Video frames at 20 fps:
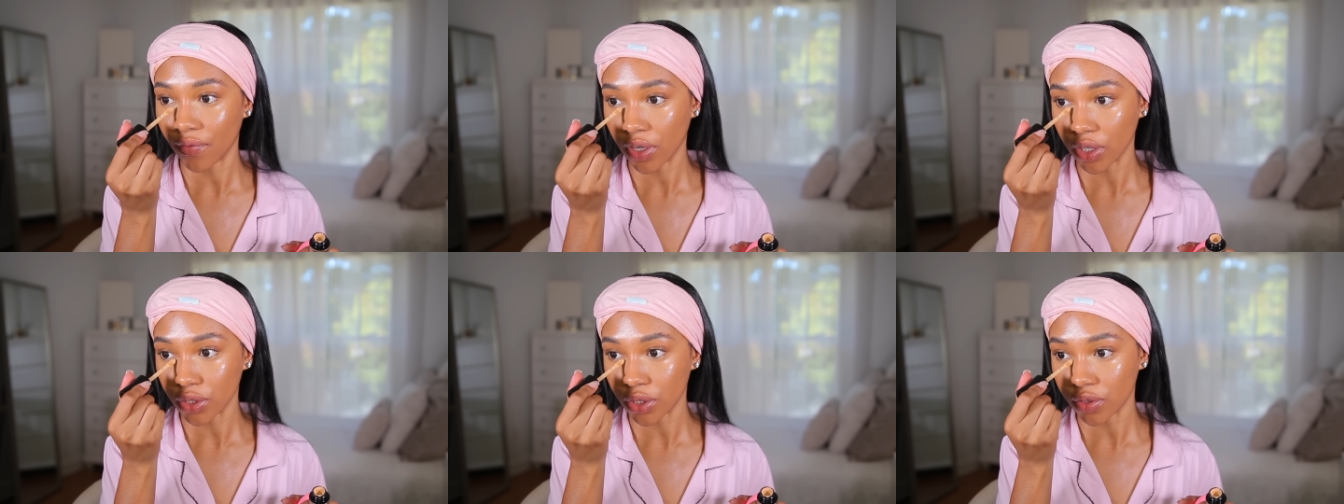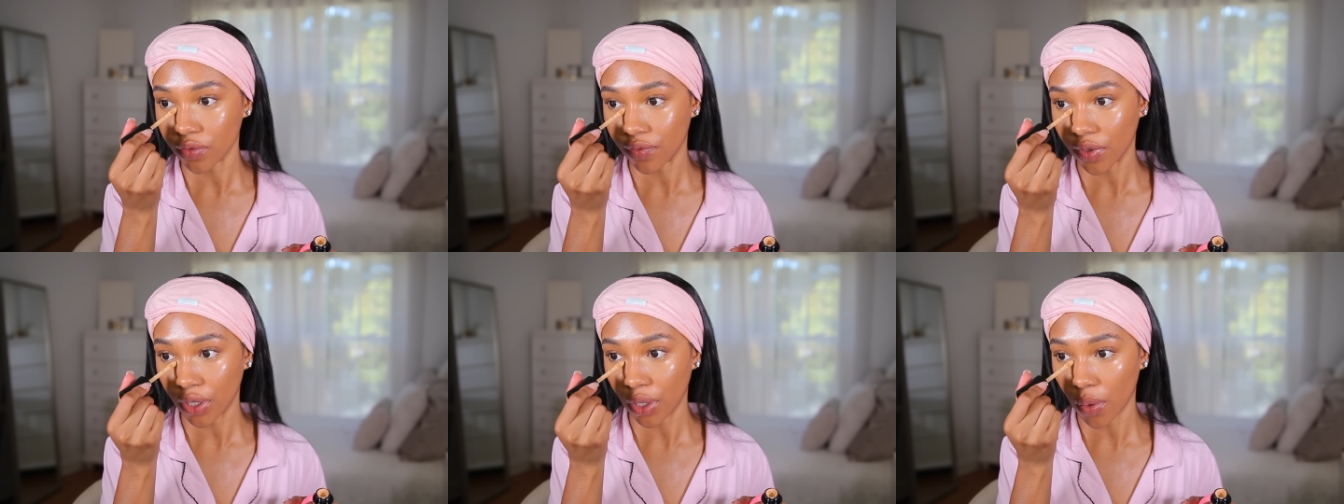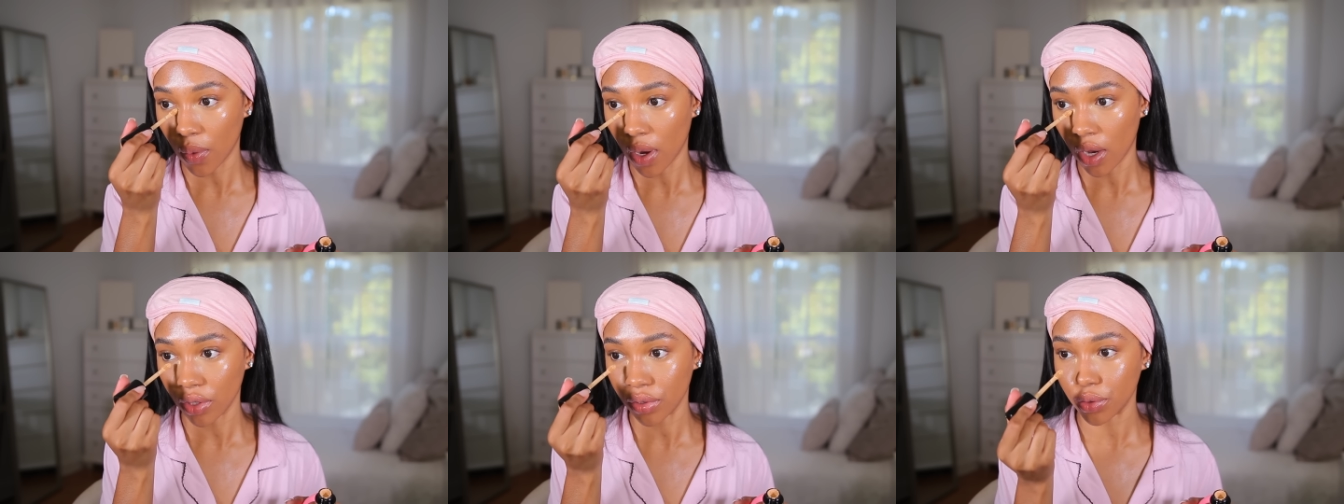first
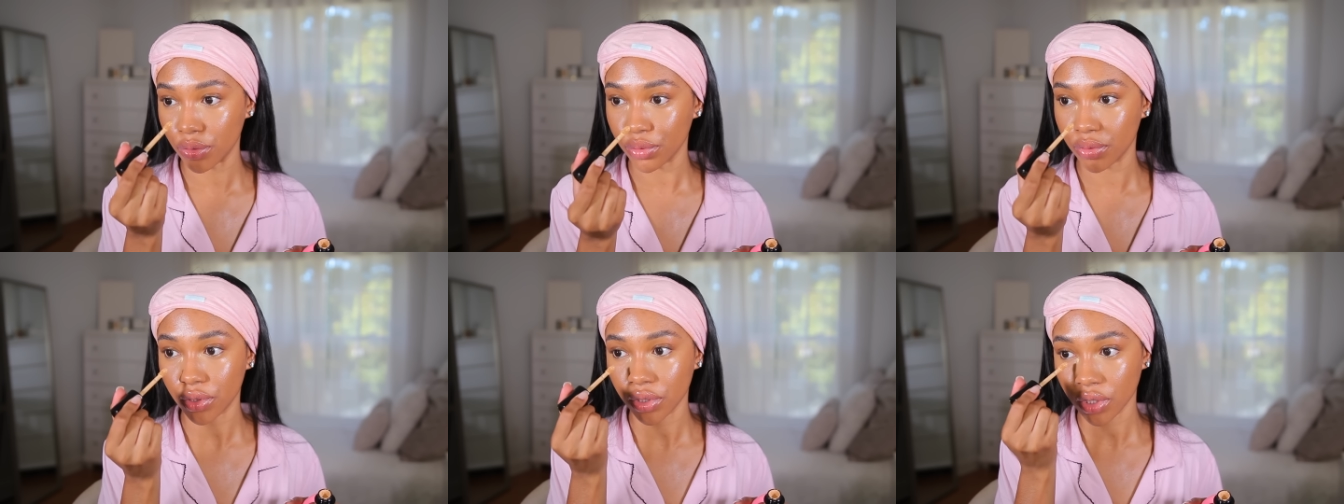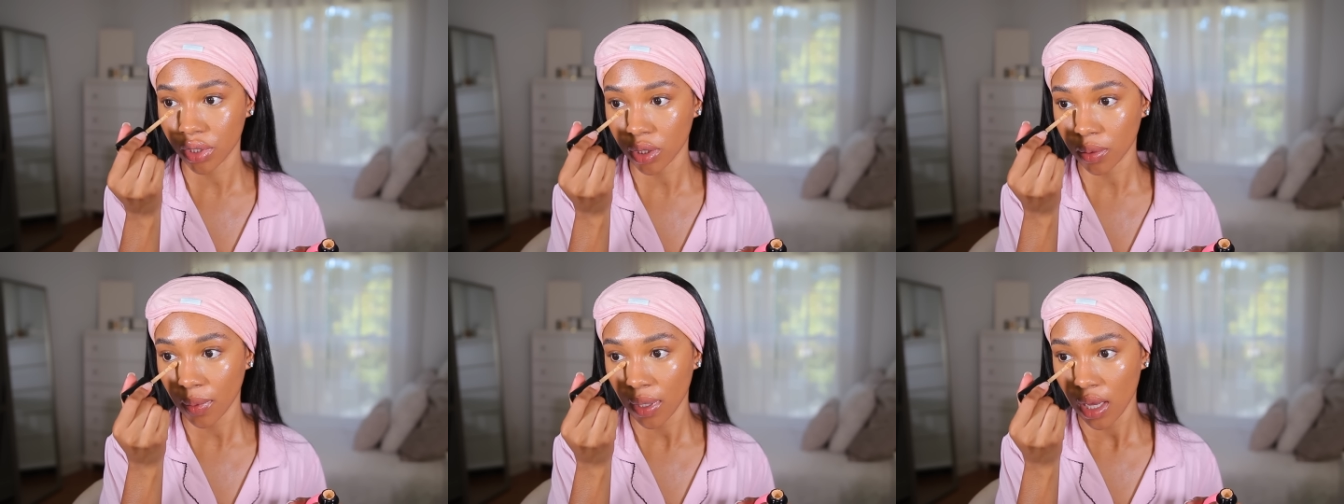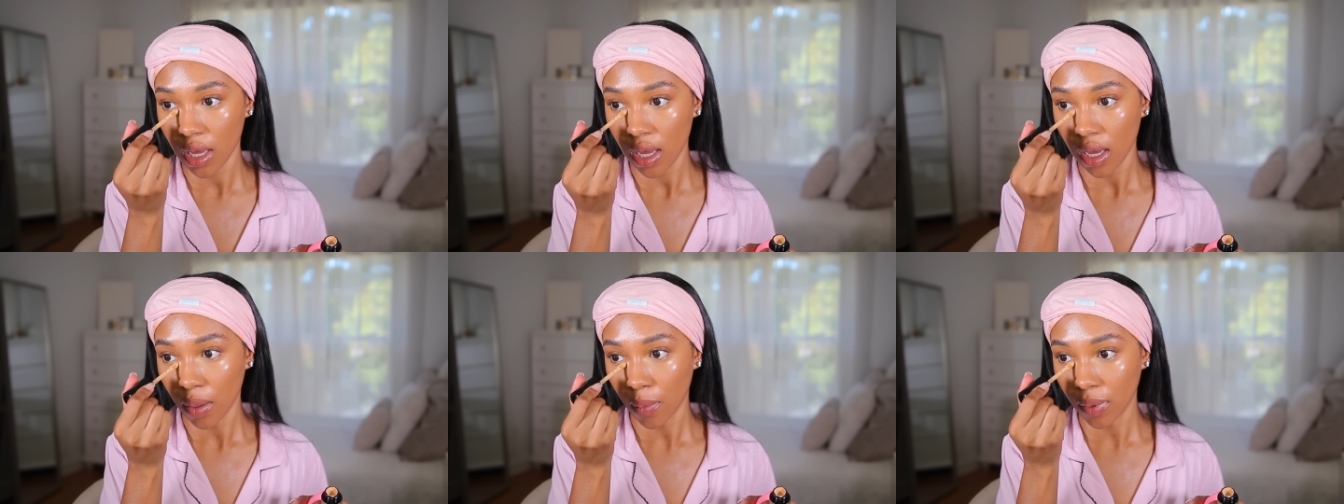video on YouTube
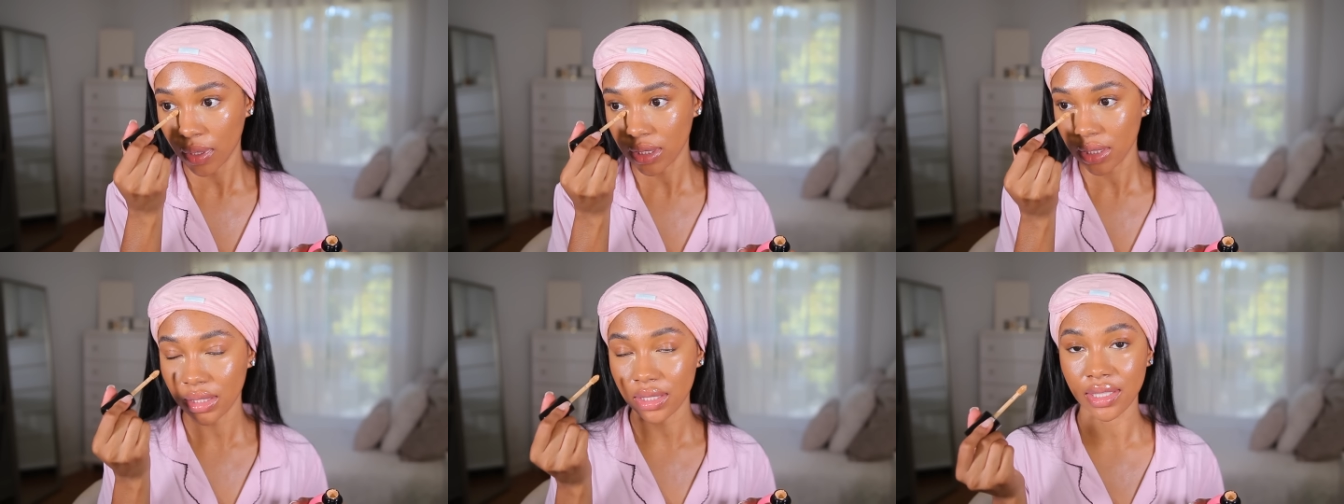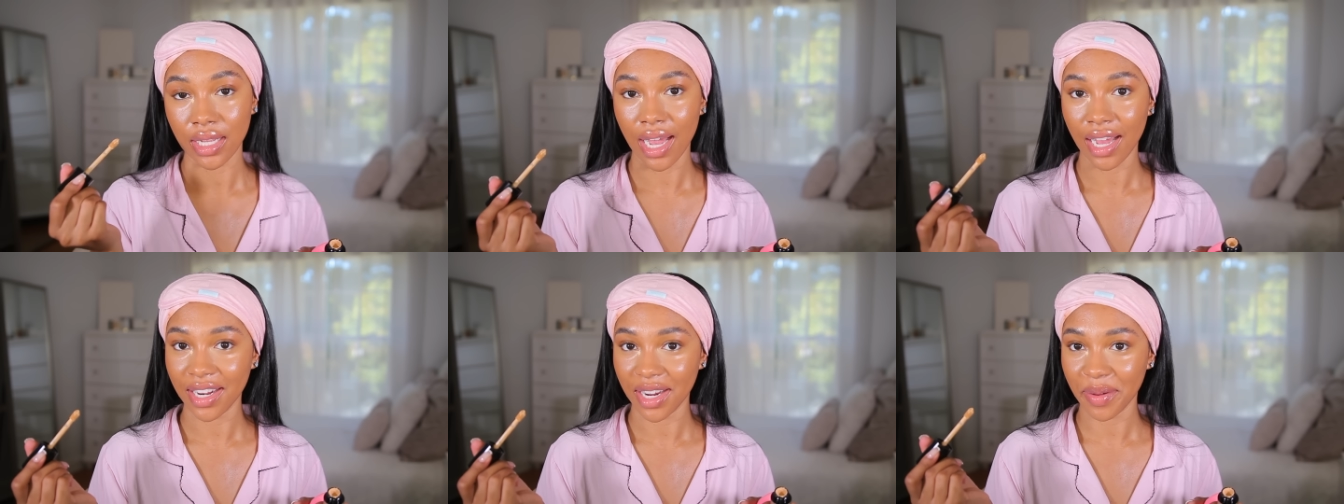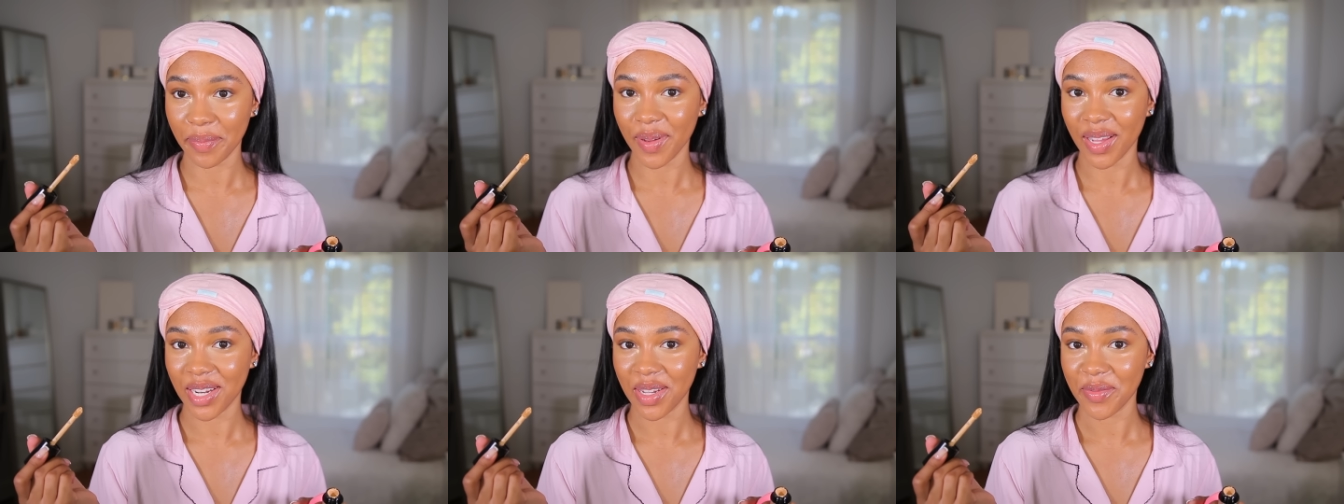which is not
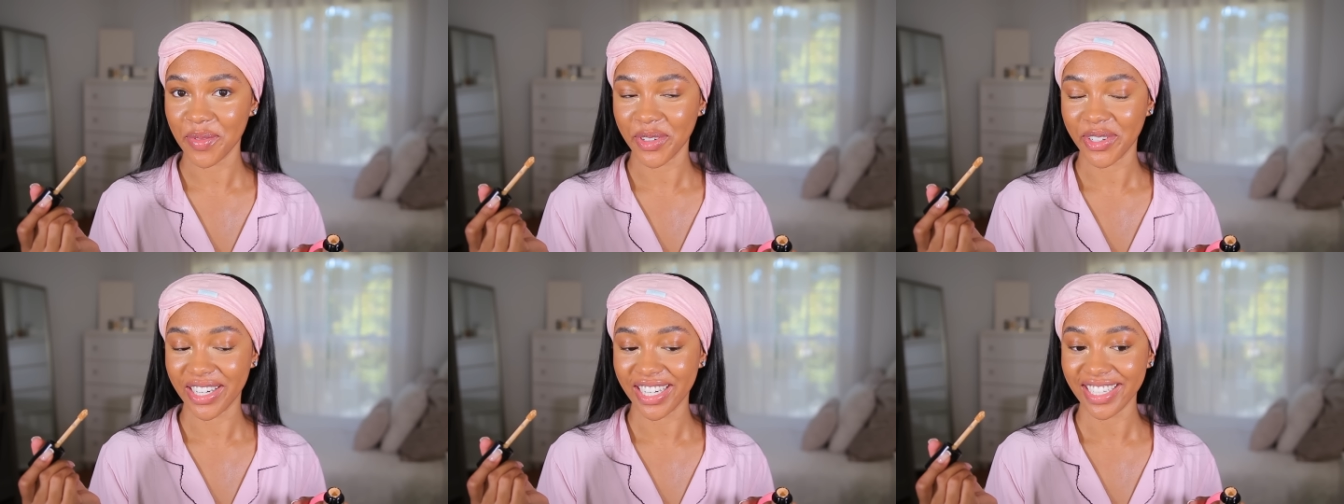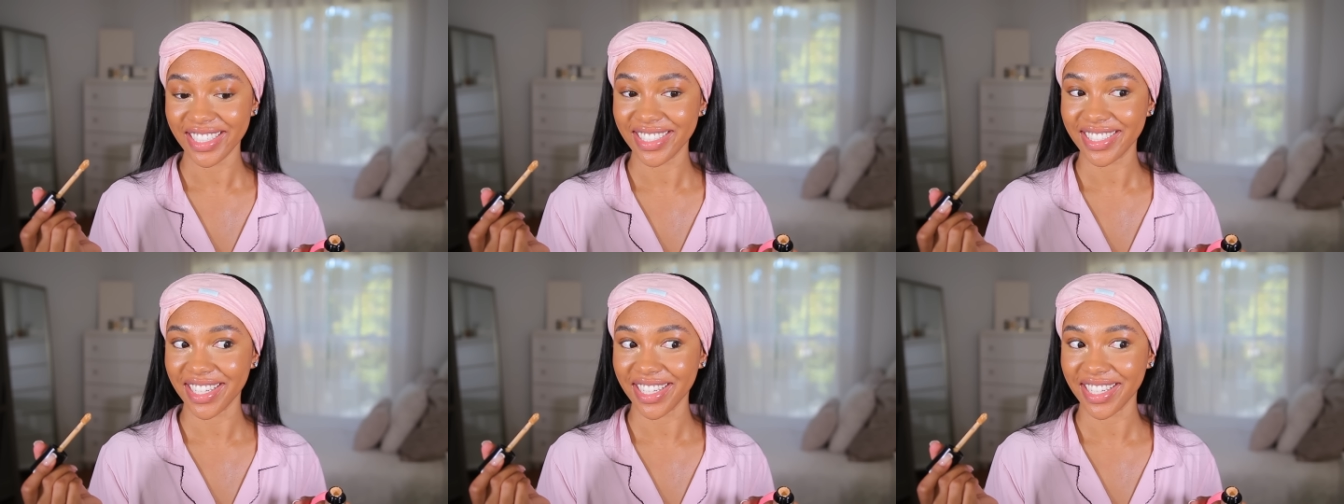up anymore.